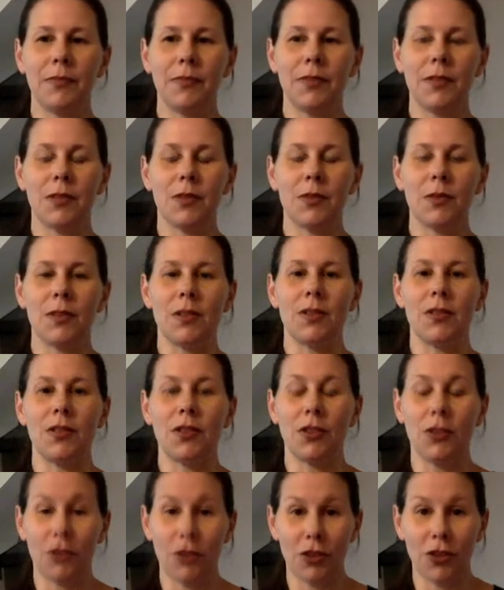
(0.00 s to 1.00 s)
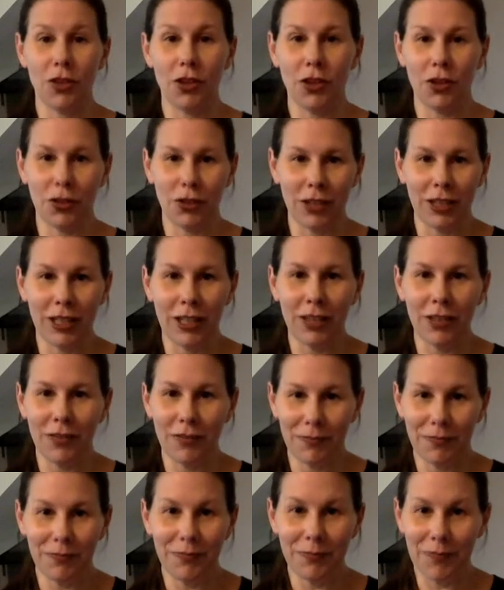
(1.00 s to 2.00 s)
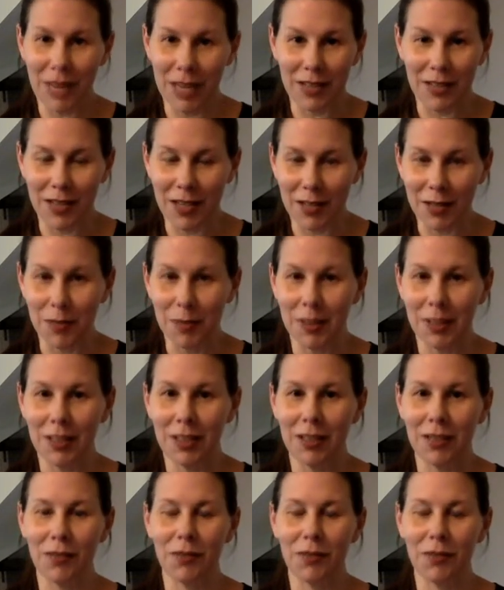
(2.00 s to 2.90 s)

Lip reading: This was early accessibility